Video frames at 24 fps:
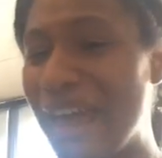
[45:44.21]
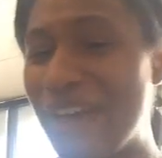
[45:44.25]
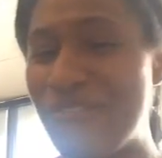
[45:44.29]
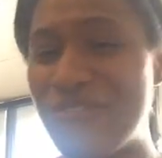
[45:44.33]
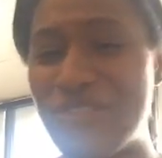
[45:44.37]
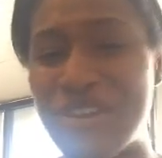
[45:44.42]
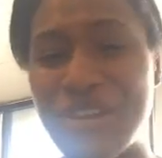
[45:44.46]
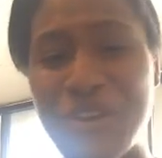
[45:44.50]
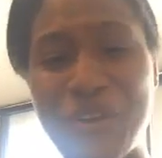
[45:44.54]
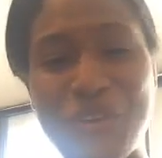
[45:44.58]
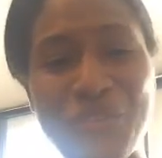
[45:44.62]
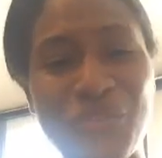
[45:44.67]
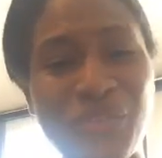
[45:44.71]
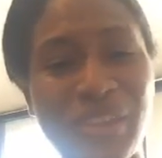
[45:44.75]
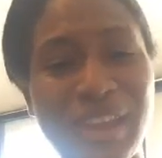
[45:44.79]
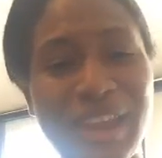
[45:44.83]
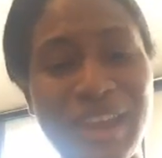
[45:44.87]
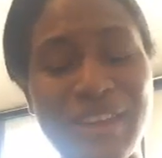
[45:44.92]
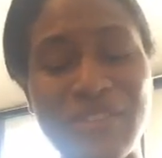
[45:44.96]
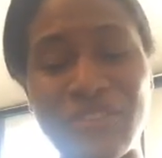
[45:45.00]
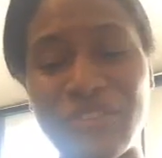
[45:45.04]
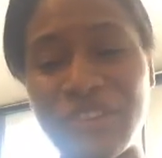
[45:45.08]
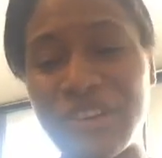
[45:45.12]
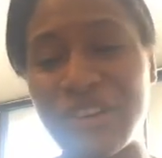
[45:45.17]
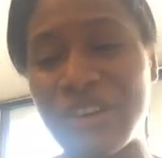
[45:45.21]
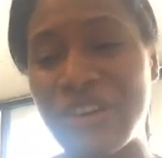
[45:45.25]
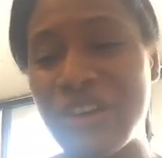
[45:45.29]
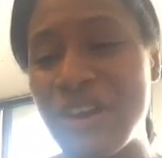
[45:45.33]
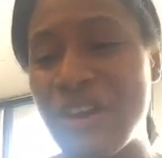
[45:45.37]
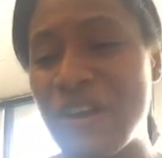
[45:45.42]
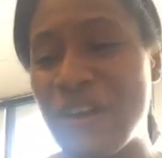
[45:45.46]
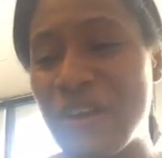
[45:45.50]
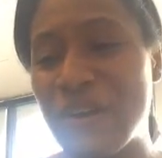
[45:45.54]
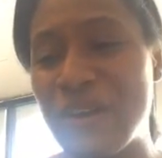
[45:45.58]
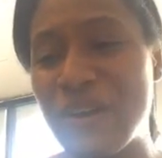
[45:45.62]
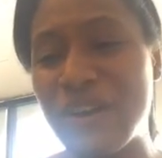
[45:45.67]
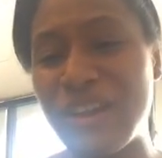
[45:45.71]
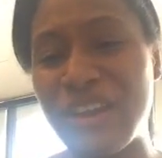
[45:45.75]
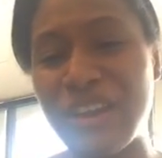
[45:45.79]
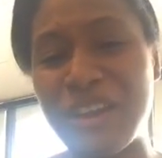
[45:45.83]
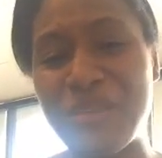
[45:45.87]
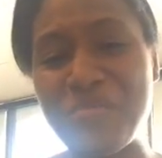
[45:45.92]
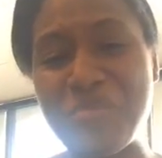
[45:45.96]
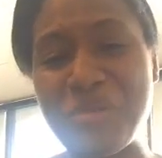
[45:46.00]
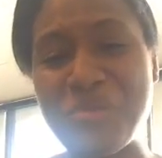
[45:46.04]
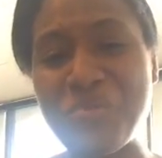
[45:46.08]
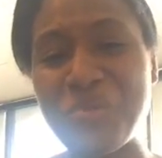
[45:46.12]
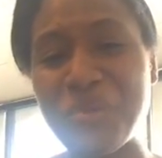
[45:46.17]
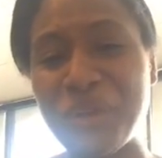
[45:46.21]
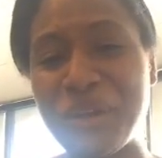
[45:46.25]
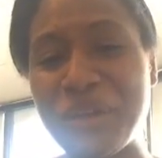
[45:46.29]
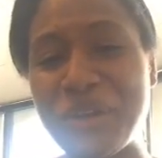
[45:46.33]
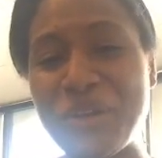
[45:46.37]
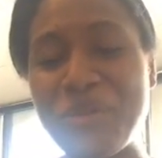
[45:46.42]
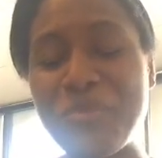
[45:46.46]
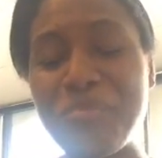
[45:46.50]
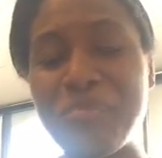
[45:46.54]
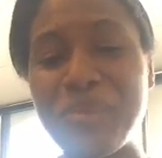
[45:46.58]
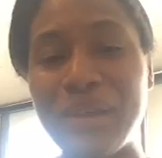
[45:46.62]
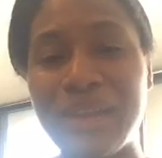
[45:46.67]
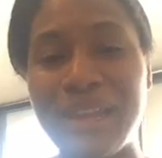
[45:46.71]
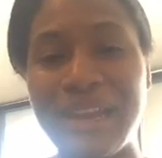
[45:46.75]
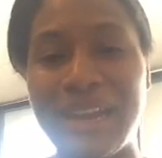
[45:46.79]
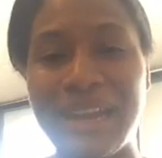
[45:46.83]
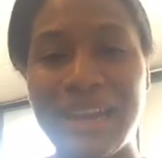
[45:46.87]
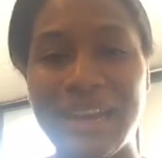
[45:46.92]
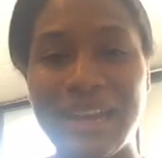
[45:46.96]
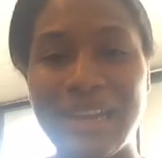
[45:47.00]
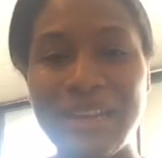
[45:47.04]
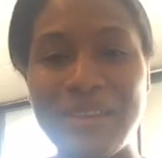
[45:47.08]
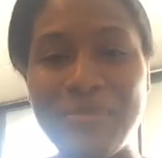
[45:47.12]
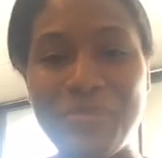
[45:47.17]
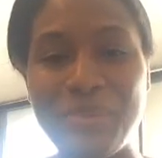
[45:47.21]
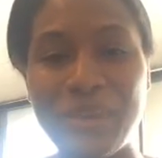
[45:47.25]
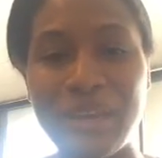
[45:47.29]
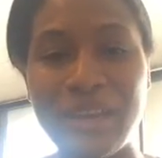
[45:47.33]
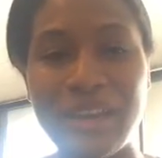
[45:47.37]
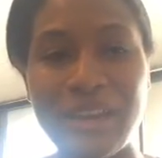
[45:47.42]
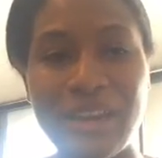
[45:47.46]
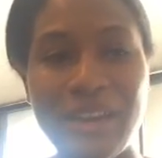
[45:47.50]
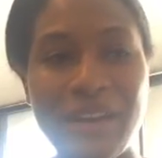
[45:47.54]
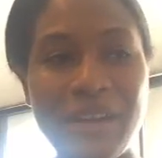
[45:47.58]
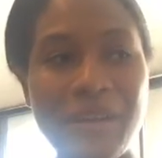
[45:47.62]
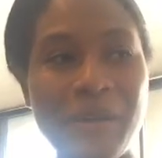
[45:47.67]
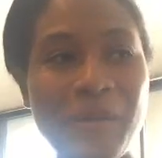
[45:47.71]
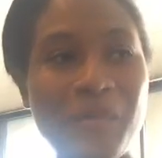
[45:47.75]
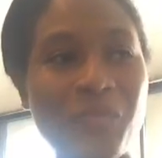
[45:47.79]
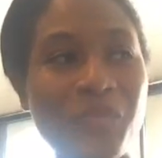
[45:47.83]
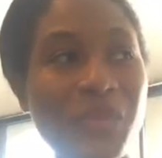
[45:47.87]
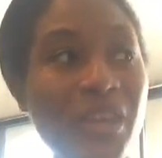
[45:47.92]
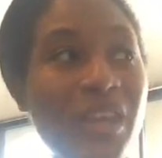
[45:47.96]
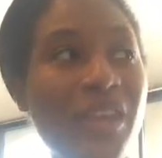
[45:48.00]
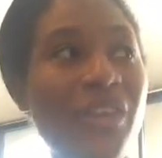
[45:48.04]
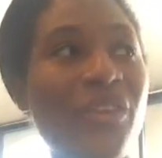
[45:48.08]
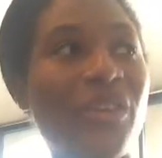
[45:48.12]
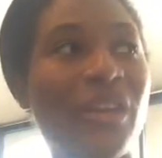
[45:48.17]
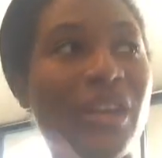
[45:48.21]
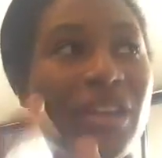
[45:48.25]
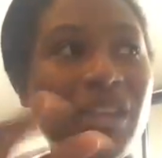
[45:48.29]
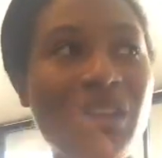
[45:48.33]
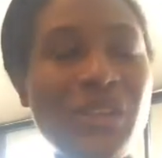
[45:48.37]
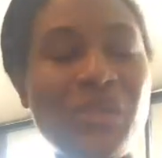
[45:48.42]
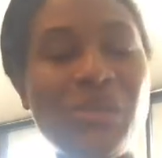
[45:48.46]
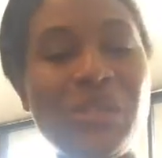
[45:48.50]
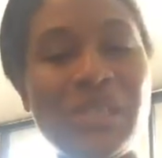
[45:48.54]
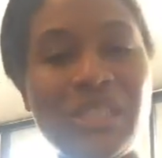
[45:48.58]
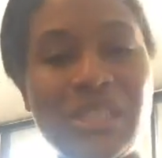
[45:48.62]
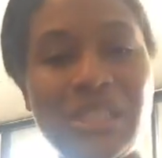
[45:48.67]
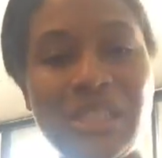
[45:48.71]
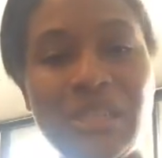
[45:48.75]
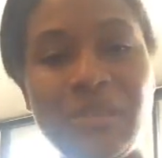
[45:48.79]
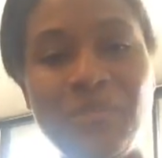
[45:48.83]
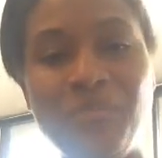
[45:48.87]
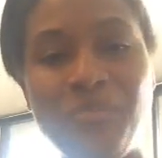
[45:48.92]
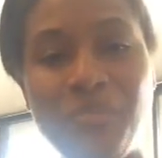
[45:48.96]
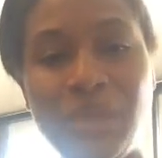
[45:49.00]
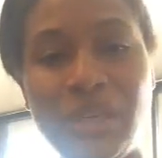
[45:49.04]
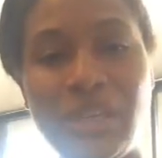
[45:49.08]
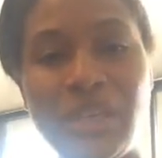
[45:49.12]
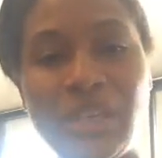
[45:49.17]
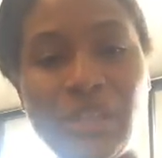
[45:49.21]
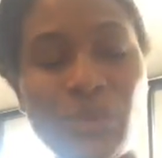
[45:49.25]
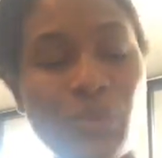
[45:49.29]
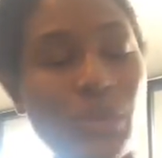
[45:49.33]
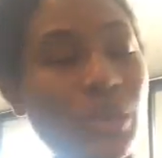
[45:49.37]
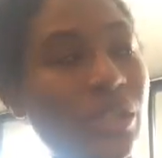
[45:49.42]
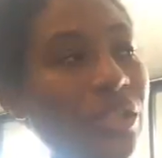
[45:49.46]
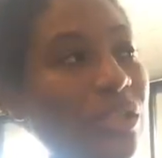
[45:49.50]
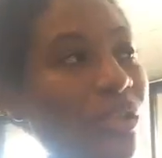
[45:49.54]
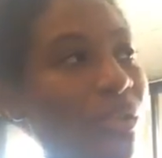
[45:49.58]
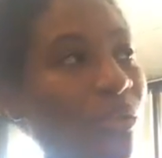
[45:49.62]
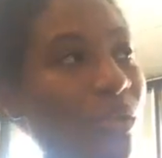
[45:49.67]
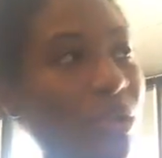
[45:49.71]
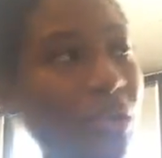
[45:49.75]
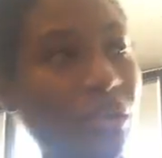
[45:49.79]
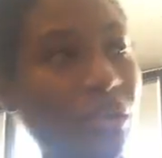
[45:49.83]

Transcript: heavy on flavor, or they can be real bland. But um, here in Houston, because we're so